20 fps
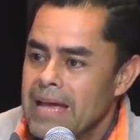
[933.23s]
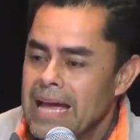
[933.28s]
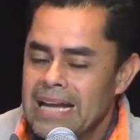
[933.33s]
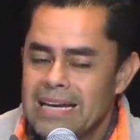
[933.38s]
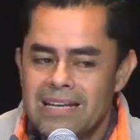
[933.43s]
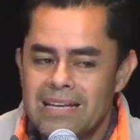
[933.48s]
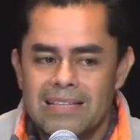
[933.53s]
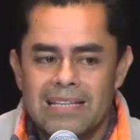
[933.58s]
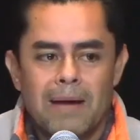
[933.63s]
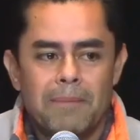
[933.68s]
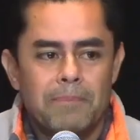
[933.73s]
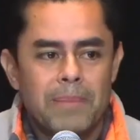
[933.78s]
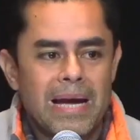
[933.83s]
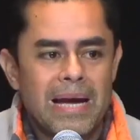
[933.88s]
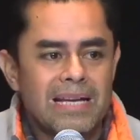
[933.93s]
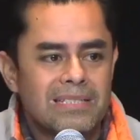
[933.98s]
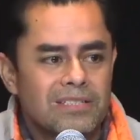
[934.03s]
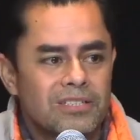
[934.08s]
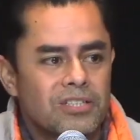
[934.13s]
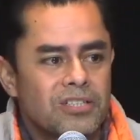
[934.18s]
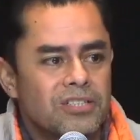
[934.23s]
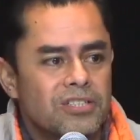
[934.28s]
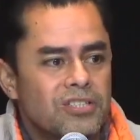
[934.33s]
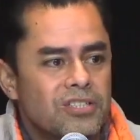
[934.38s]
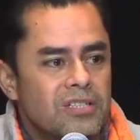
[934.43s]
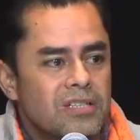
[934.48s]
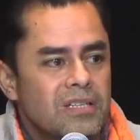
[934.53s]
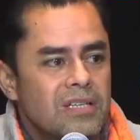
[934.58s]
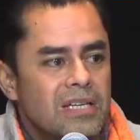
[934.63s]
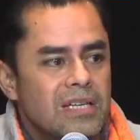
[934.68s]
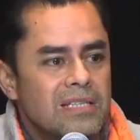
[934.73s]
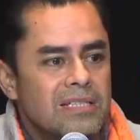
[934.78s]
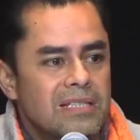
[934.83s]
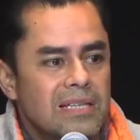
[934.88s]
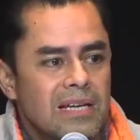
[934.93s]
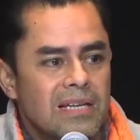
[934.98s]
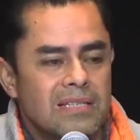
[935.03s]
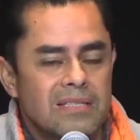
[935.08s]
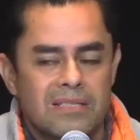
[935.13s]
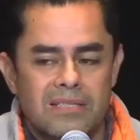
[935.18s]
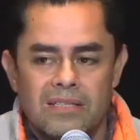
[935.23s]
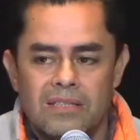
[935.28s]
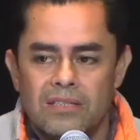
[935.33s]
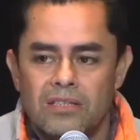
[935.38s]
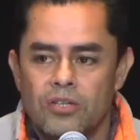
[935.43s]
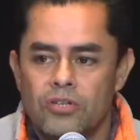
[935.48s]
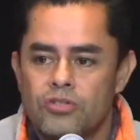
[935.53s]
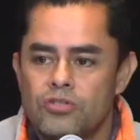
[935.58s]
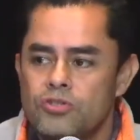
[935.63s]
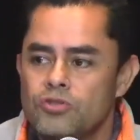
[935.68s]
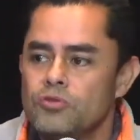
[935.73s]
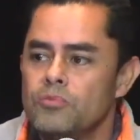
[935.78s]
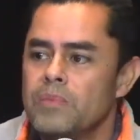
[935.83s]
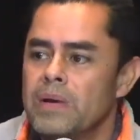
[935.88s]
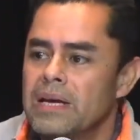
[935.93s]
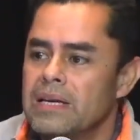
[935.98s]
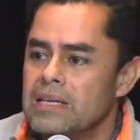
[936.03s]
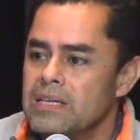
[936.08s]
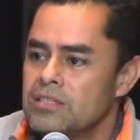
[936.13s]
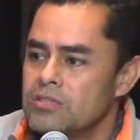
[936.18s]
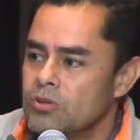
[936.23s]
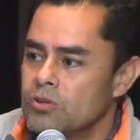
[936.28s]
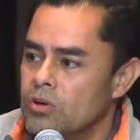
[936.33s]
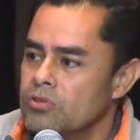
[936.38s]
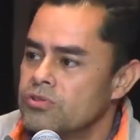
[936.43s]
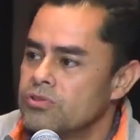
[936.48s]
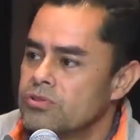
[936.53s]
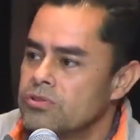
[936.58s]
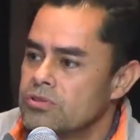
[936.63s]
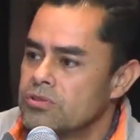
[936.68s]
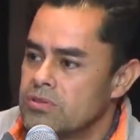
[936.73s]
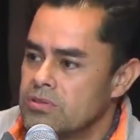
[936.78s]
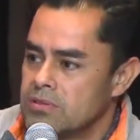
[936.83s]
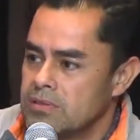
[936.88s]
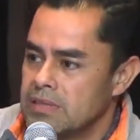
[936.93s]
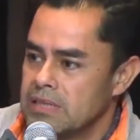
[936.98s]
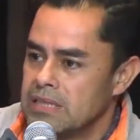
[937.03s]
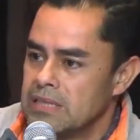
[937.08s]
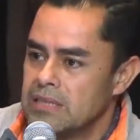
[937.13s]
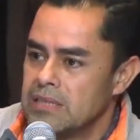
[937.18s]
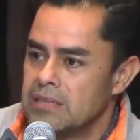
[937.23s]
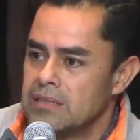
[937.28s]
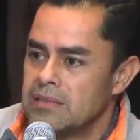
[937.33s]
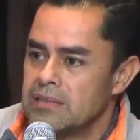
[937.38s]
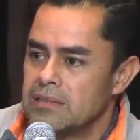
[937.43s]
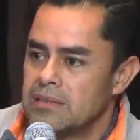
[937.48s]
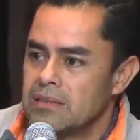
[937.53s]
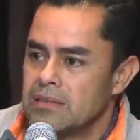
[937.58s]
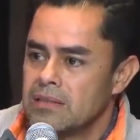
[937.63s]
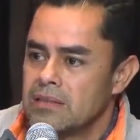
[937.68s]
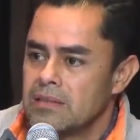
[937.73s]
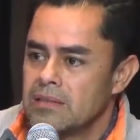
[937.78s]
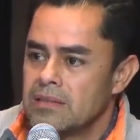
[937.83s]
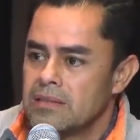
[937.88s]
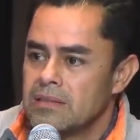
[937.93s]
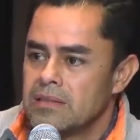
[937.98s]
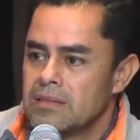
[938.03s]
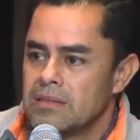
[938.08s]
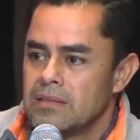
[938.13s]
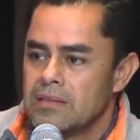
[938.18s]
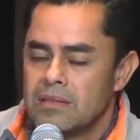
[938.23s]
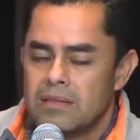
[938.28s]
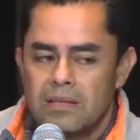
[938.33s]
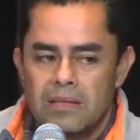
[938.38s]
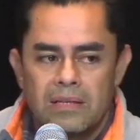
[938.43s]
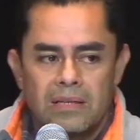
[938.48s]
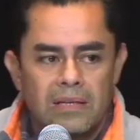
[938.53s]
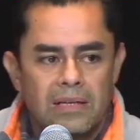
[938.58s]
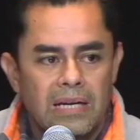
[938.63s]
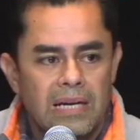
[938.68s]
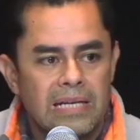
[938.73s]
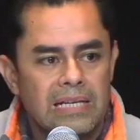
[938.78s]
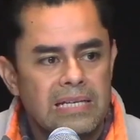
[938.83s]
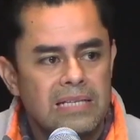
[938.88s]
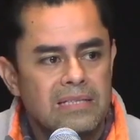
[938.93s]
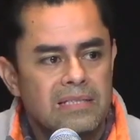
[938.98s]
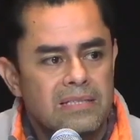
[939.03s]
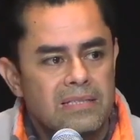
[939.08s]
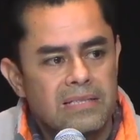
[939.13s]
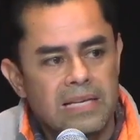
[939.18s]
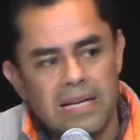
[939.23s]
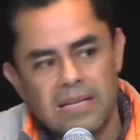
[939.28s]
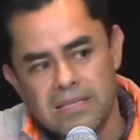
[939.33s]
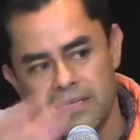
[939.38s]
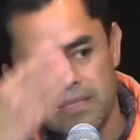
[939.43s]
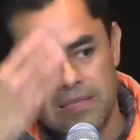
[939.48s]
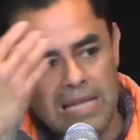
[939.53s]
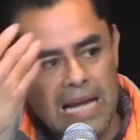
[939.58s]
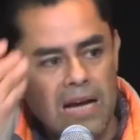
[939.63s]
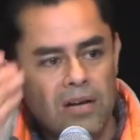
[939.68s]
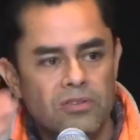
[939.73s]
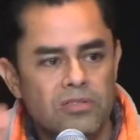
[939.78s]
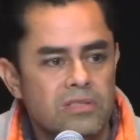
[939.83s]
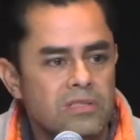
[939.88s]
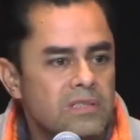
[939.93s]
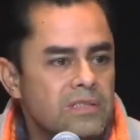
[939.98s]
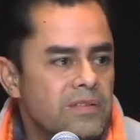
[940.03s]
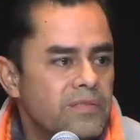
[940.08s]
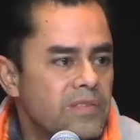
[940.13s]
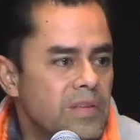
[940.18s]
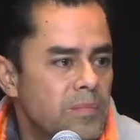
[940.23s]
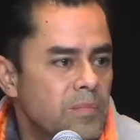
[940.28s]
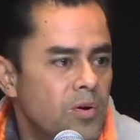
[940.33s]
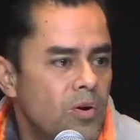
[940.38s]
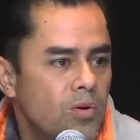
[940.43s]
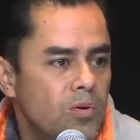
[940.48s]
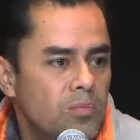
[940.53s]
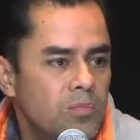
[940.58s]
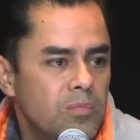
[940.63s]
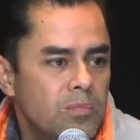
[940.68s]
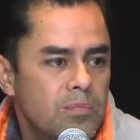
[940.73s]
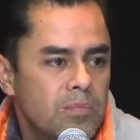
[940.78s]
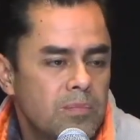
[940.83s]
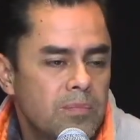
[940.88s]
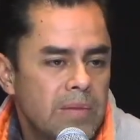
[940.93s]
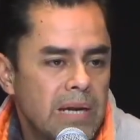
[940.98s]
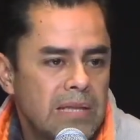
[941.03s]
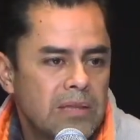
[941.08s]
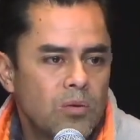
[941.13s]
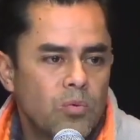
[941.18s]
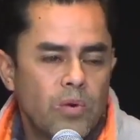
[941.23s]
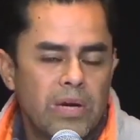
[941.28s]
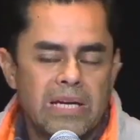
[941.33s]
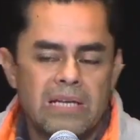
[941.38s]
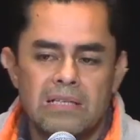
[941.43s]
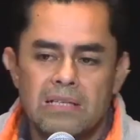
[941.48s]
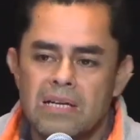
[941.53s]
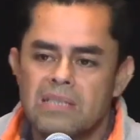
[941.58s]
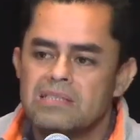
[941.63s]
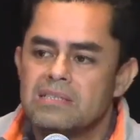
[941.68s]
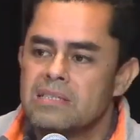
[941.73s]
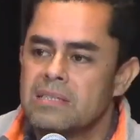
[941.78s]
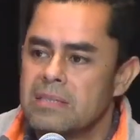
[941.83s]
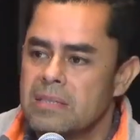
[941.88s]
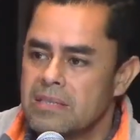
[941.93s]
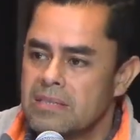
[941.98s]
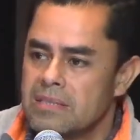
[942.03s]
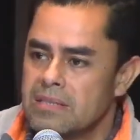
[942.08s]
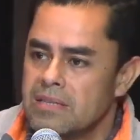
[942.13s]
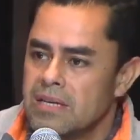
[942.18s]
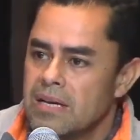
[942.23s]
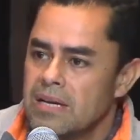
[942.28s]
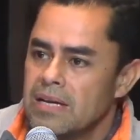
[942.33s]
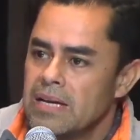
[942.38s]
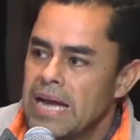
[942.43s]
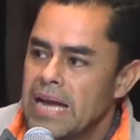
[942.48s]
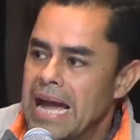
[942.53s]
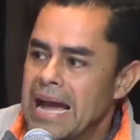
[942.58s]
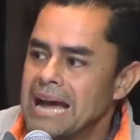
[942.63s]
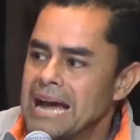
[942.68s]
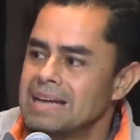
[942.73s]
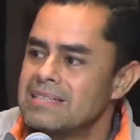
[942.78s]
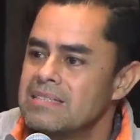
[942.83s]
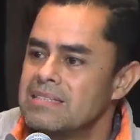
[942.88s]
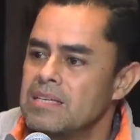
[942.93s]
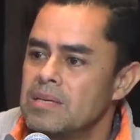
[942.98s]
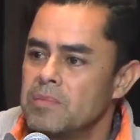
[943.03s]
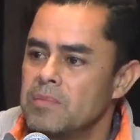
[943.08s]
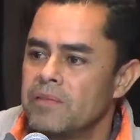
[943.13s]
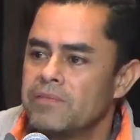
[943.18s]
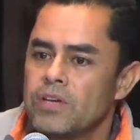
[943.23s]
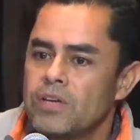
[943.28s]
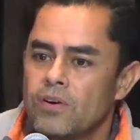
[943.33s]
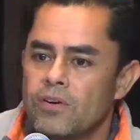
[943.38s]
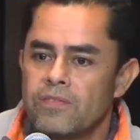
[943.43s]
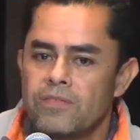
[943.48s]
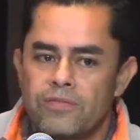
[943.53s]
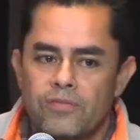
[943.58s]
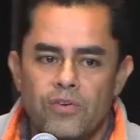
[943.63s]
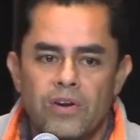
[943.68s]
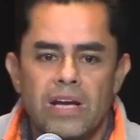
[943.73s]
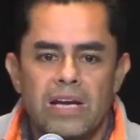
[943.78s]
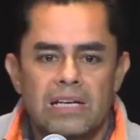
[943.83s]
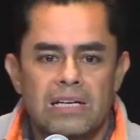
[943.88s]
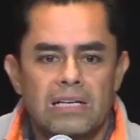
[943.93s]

And in that passage, he says, there's too many soldiers, Gideon. And he sends thousands of them home. And the way he does it, he says, ask them if they're afraid.